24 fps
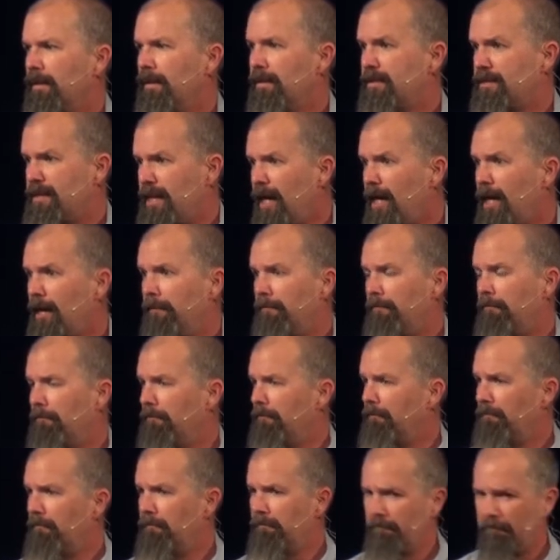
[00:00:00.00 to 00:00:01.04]
time.
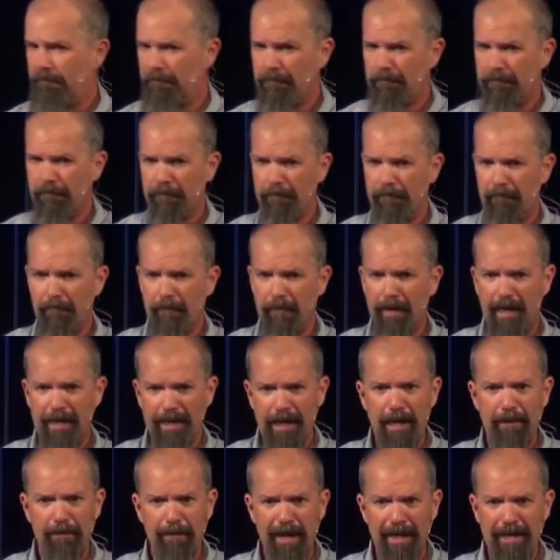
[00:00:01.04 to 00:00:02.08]
Isn't
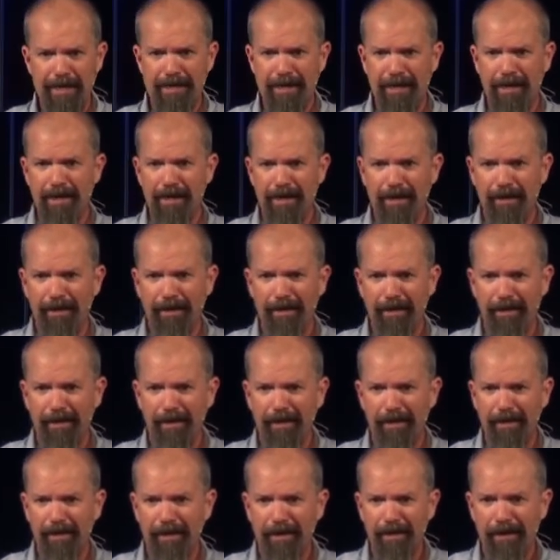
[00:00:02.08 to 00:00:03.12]
that amazing?
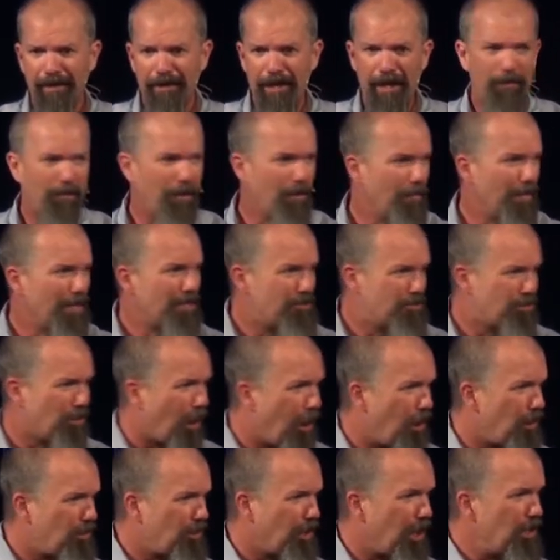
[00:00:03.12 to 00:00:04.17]
That when we
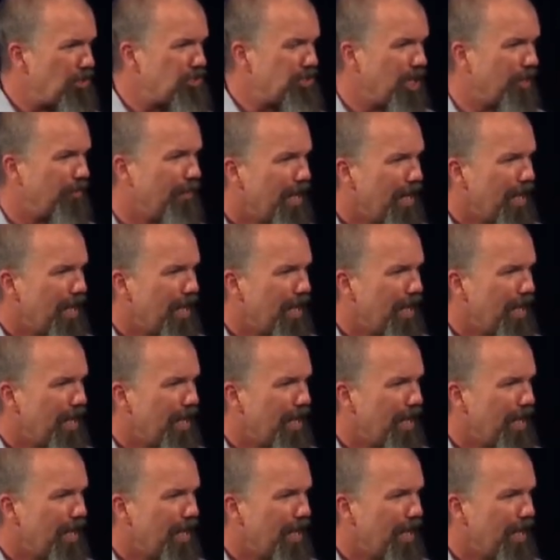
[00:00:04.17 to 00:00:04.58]
draw close to Him,